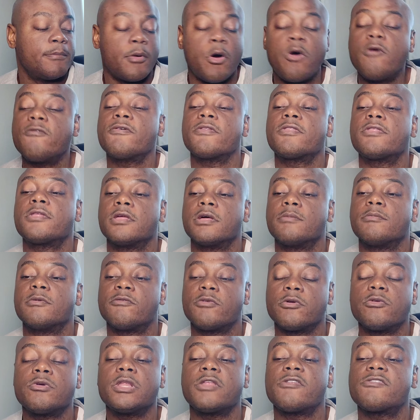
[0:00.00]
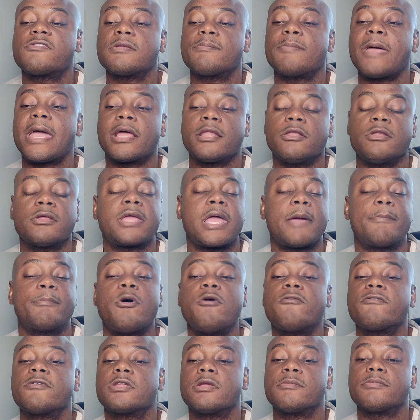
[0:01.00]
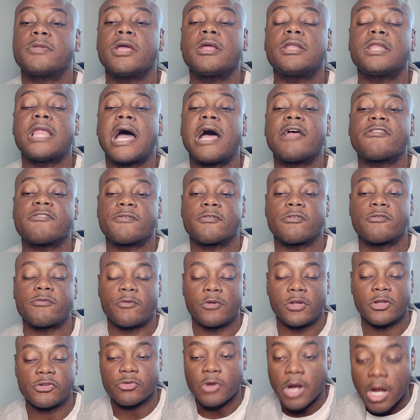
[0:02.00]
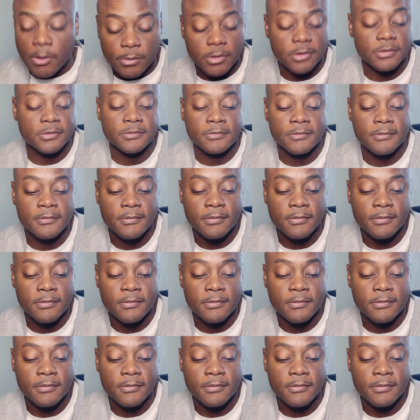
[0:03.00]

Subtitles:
Both of them, if we really sit back and look at both of them, their lives was full of trauma.